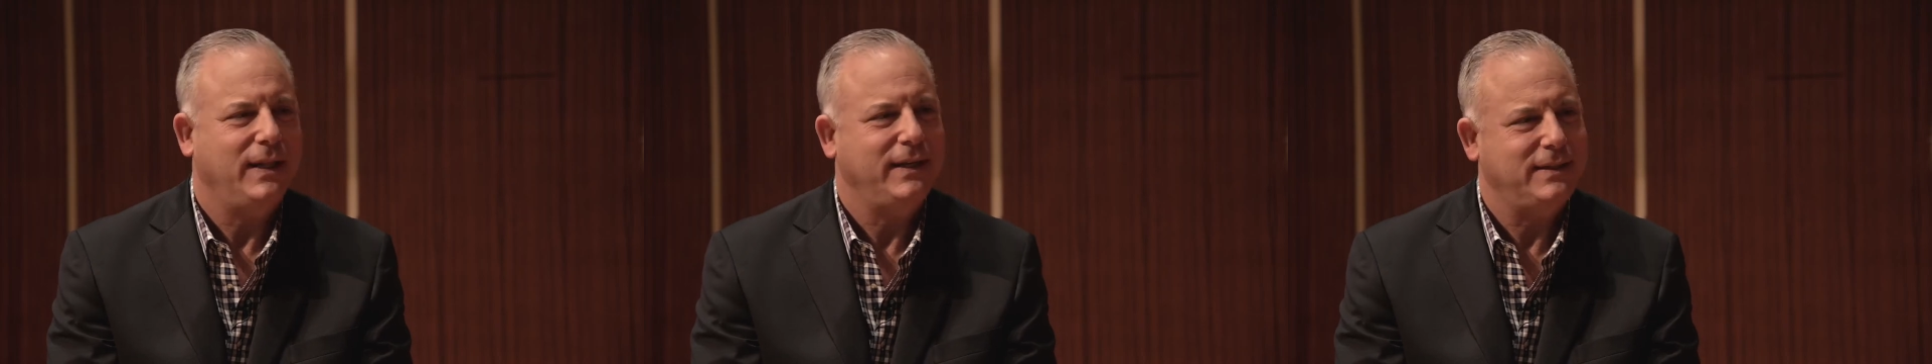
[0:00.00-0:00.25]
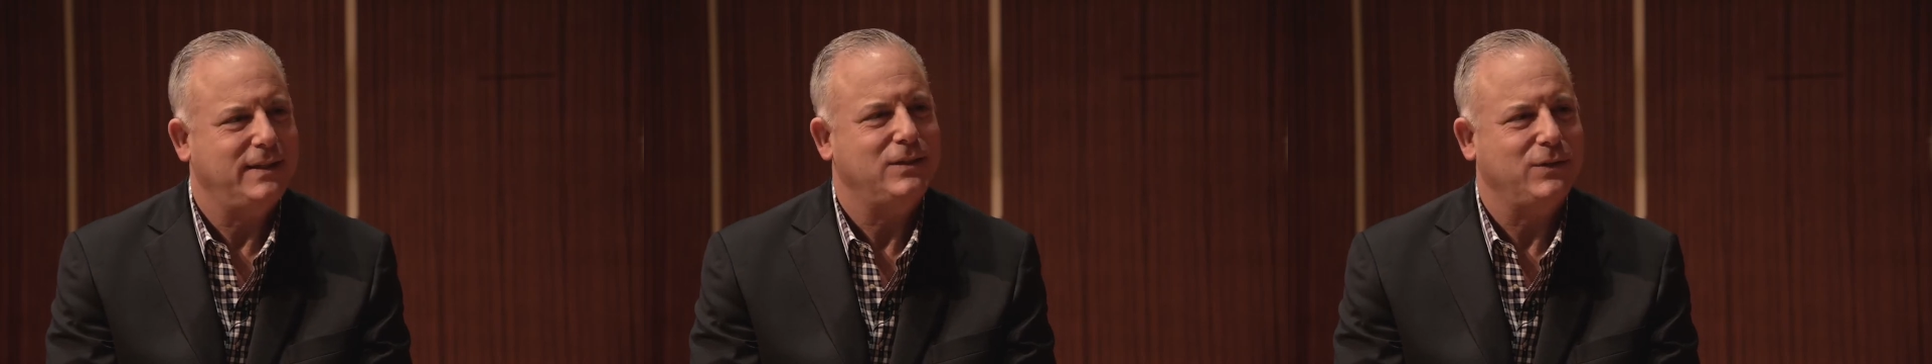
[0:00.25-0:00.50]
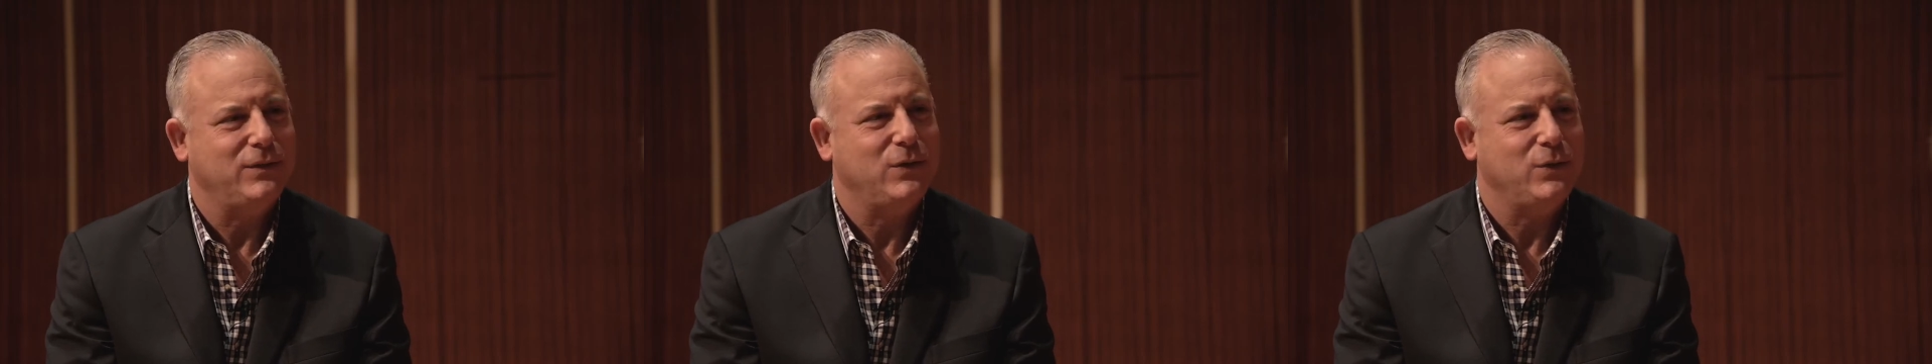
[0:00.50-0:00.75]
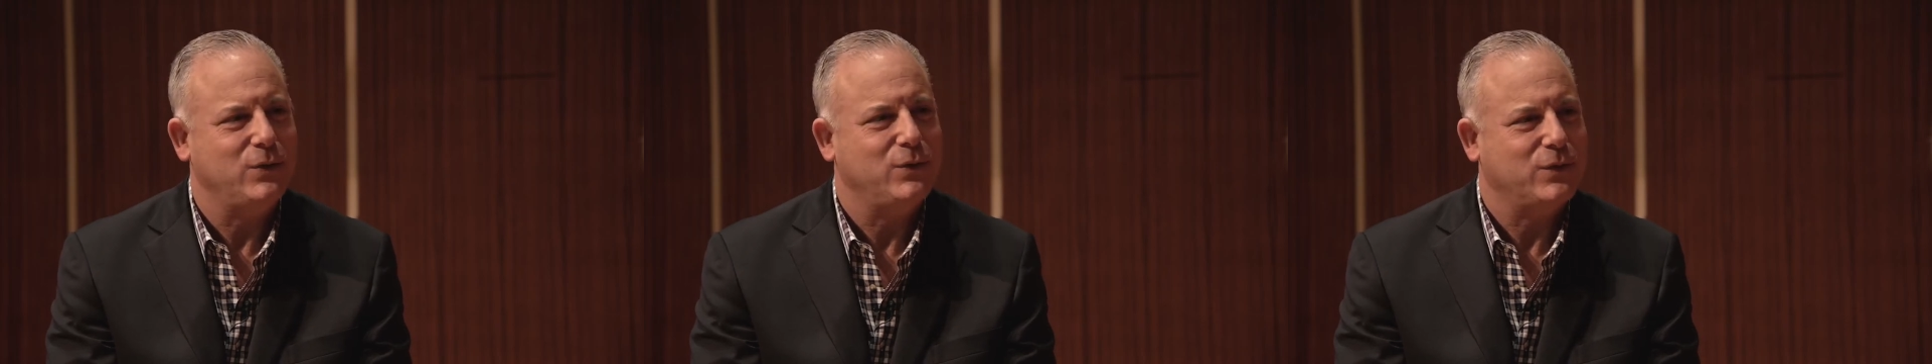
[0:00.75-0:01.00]
like to interview
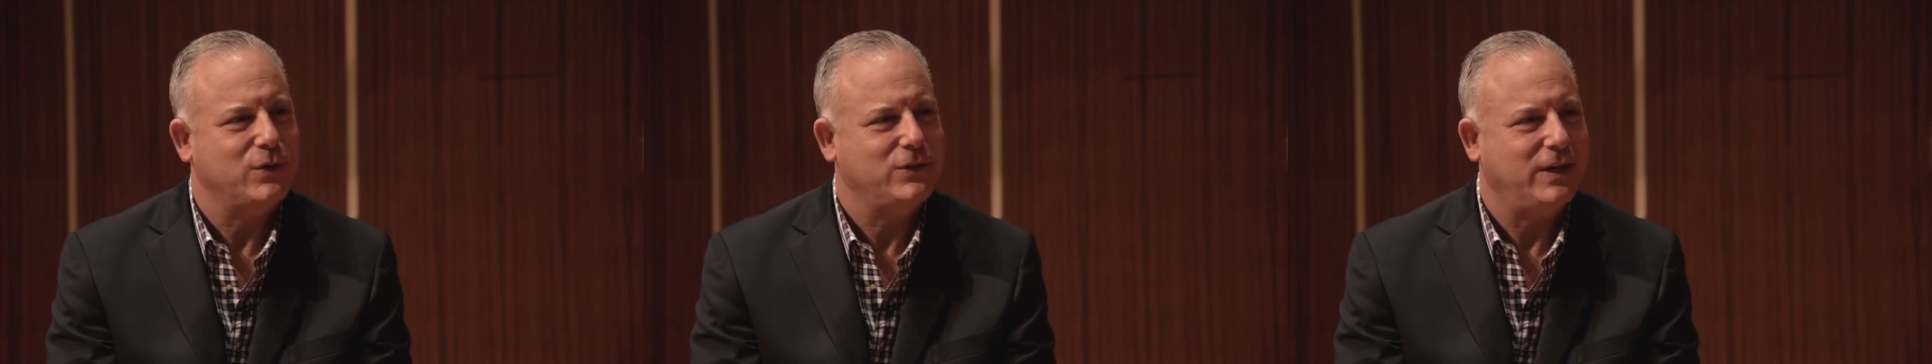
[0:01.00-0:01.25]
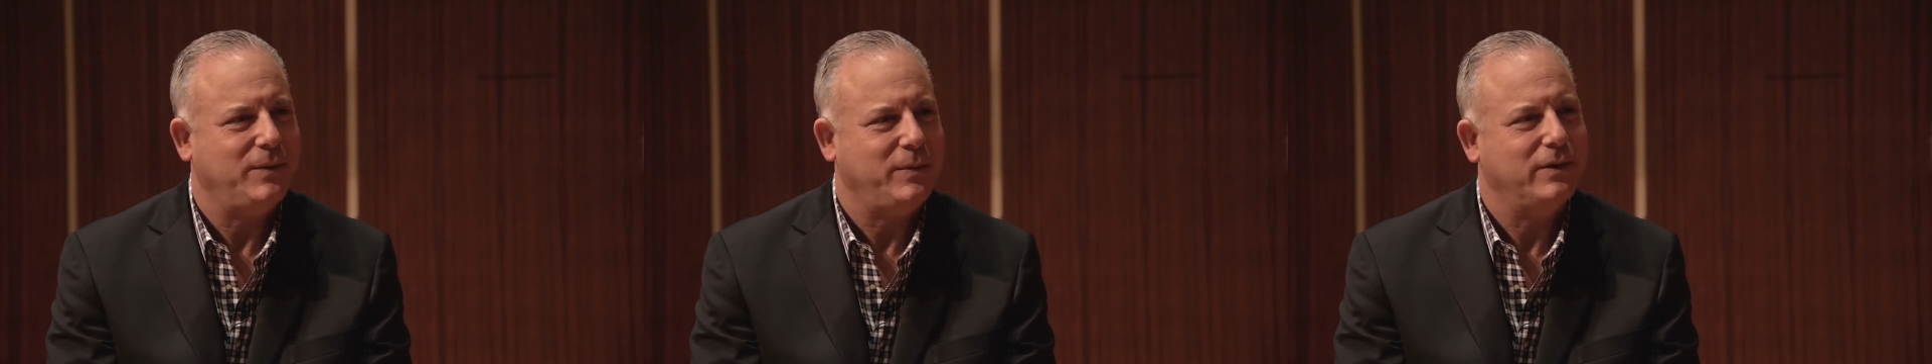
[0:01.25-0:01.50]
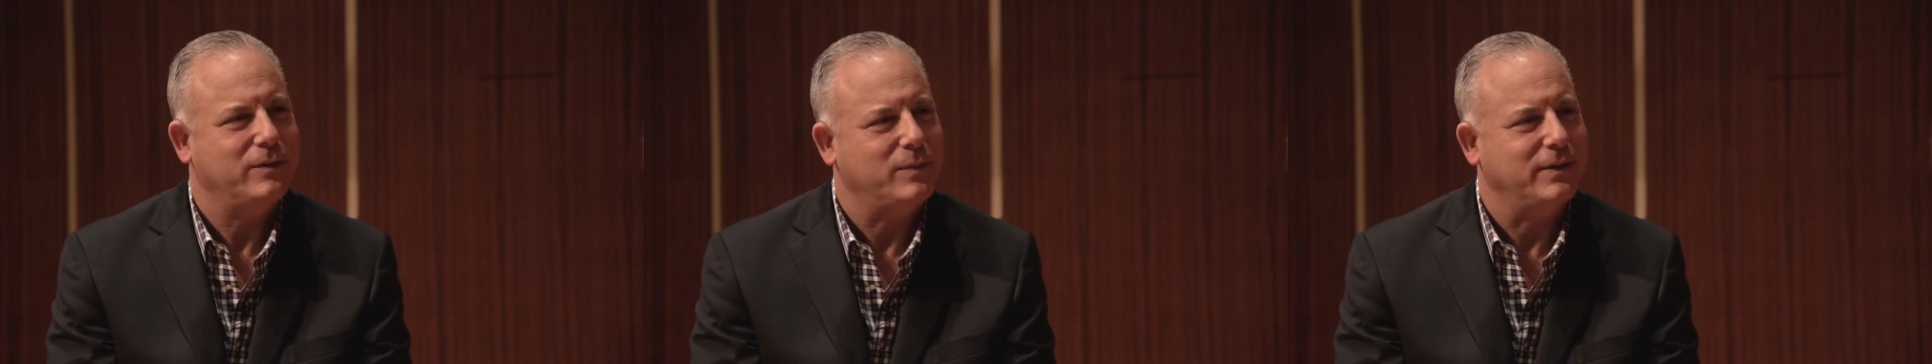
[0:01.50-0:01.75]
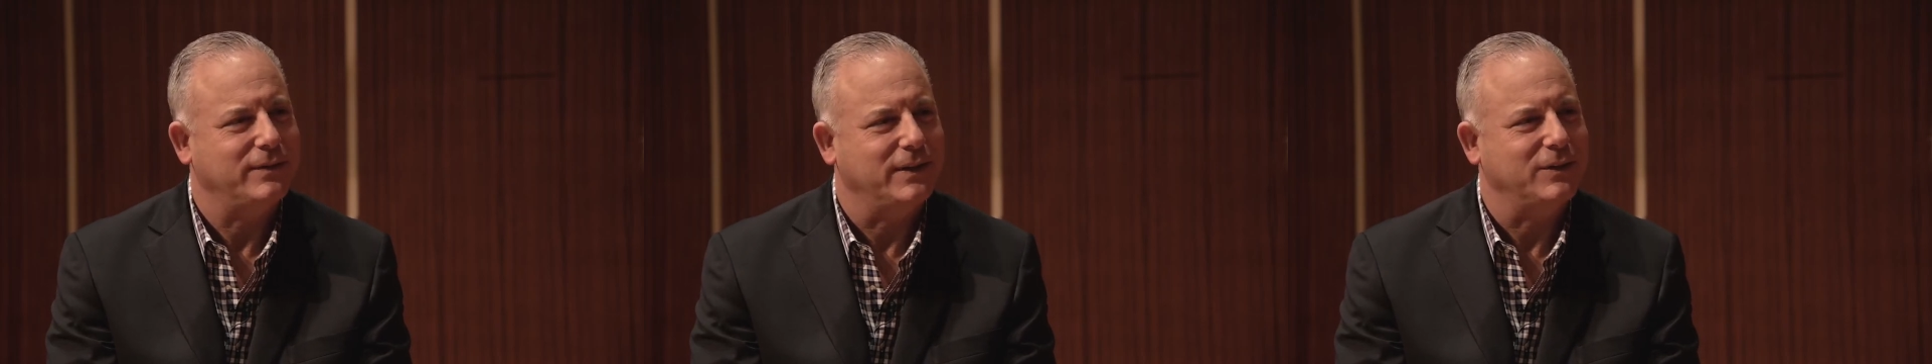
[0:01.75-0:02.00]
you for a job here in
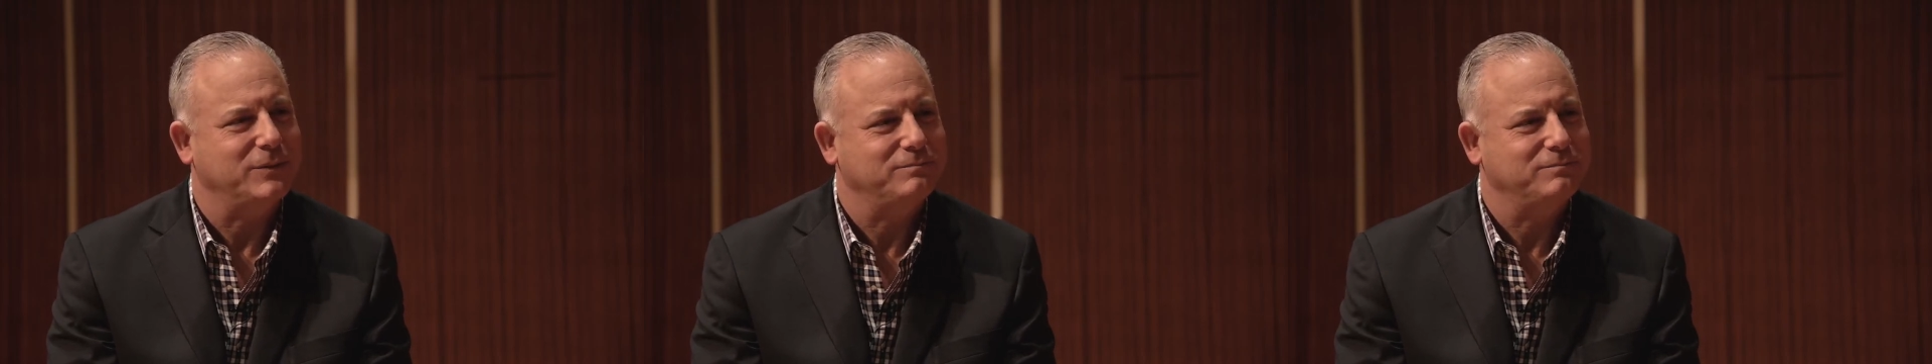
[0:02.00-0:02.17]
Buffalo."